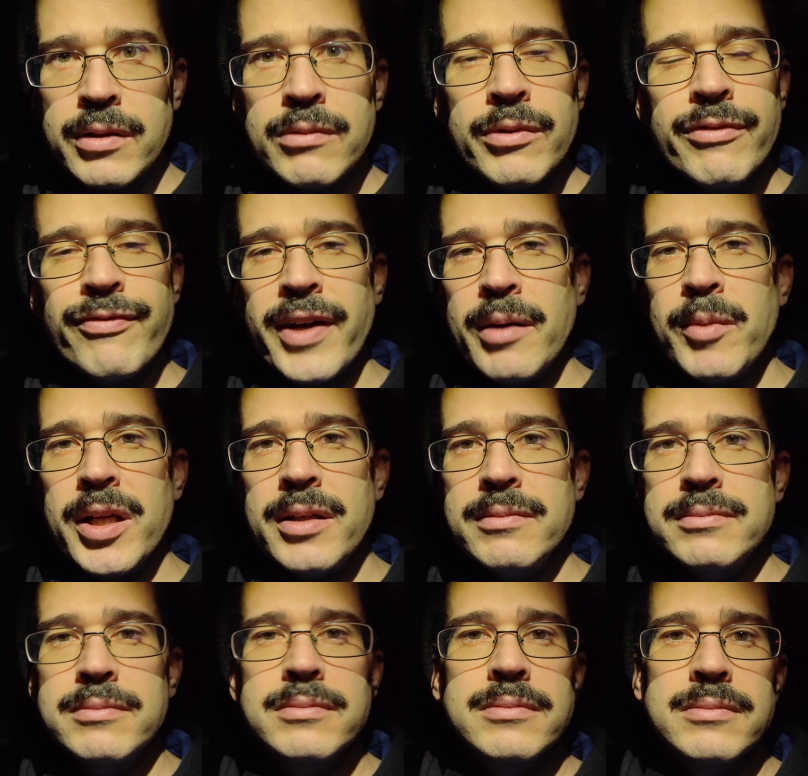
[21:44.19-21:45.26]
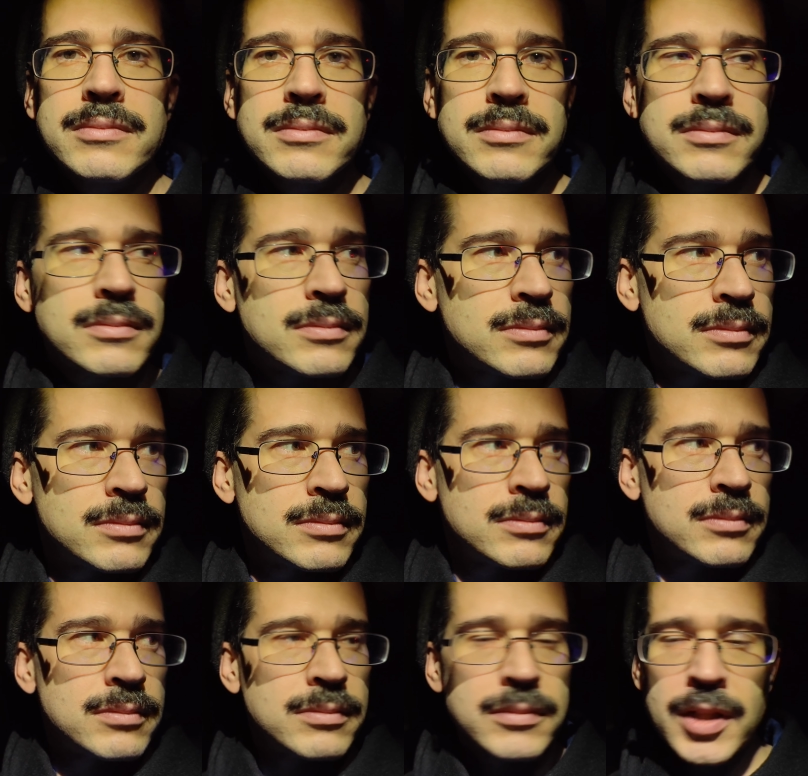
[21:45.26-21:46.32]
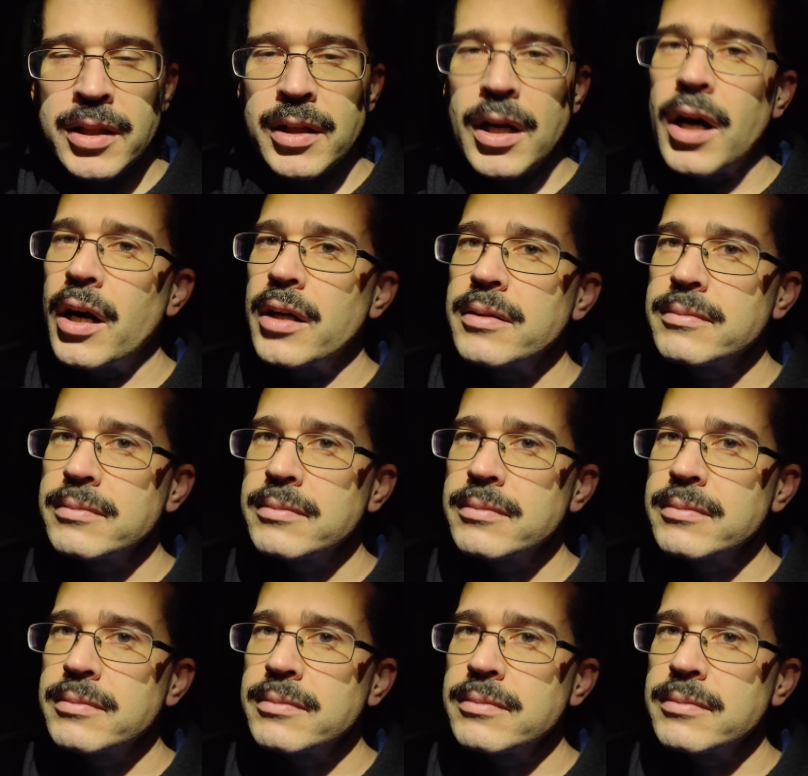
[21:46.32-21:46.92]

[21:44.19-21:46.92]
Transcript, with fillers: with family in the car